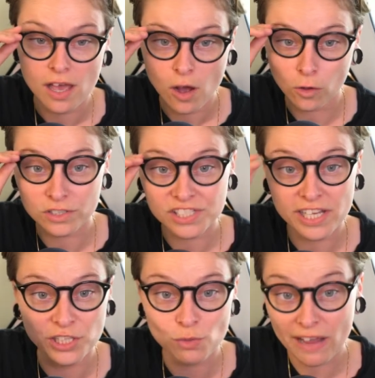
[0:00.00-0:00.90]
all
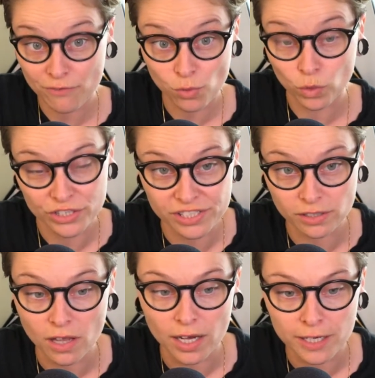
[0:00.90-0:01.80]
said you have the worst
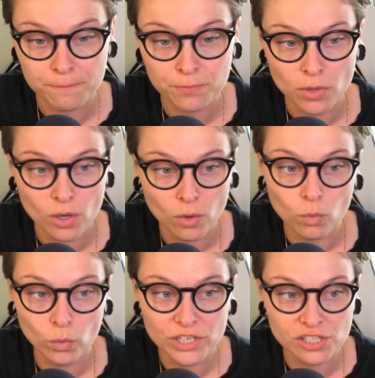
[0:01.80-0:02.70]
luck
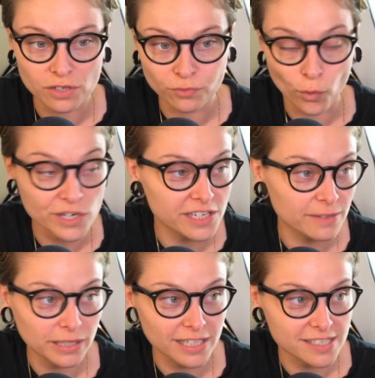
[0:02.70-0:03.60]
which is
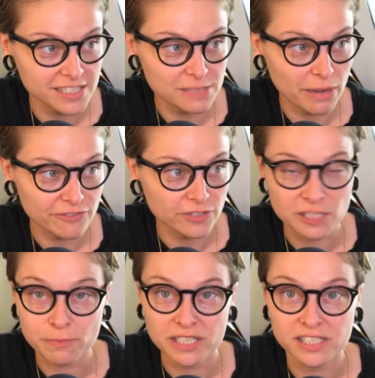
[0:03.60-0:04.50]
unfortunate because this is my
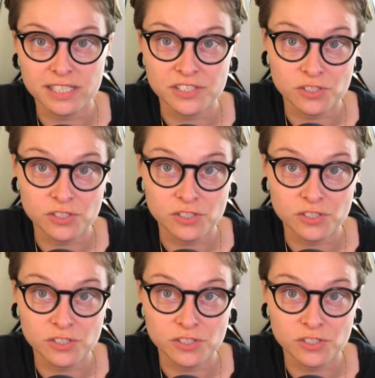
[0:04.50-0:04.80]
first PC.